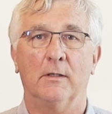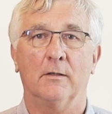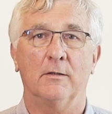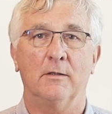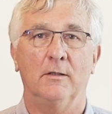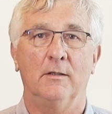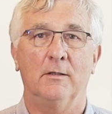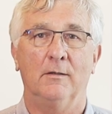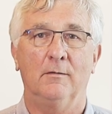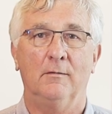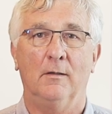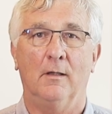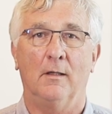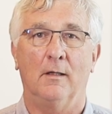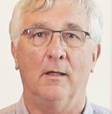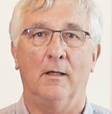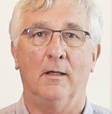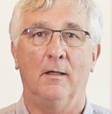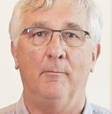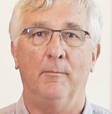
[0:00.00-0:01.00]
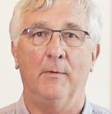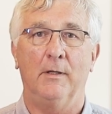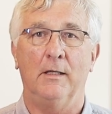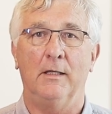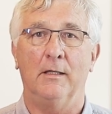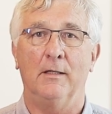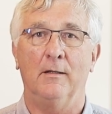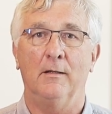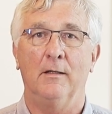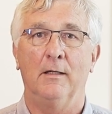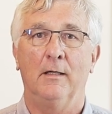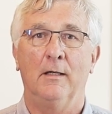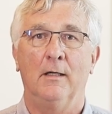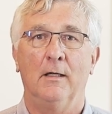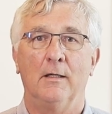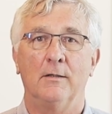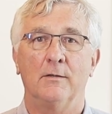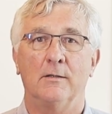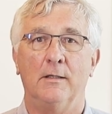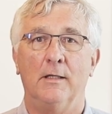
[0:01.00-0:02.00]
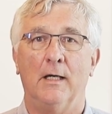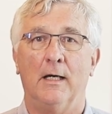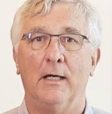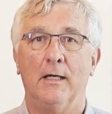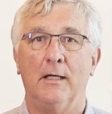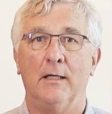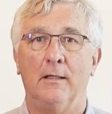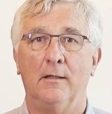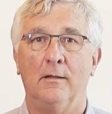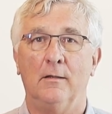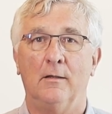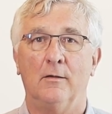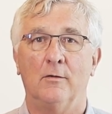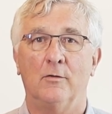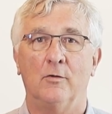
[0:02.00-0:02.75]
Middleton. I'm here today